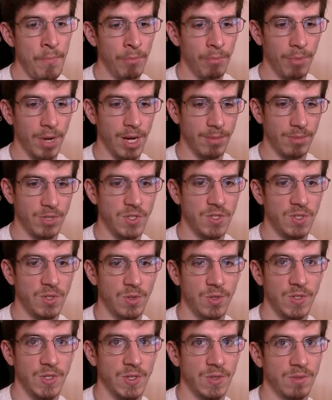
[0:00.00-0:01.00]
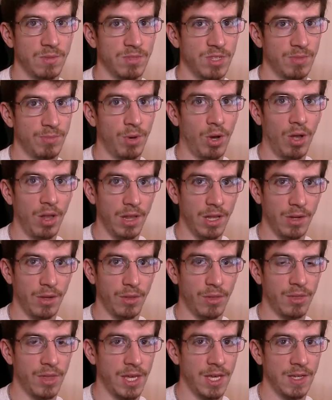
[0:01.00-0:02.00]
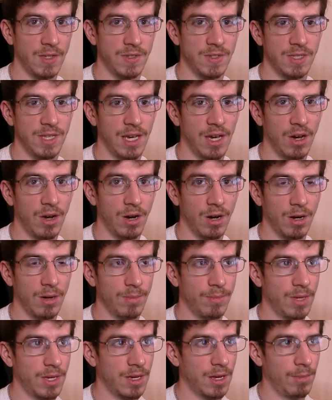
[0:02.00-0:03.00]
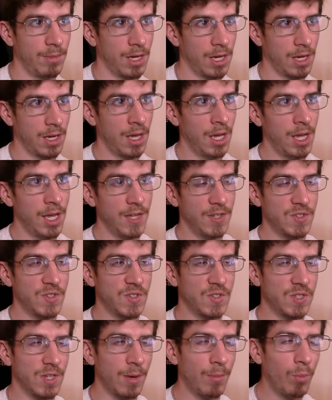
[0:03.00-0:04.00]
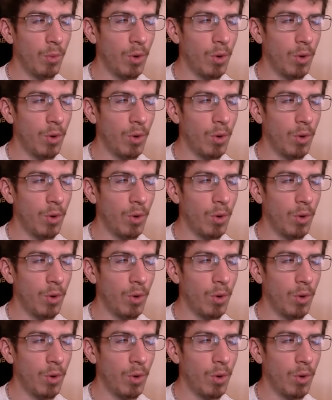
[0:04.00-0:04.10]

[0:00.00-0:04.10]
but I'm just noticing some small little things that are becoming somewhat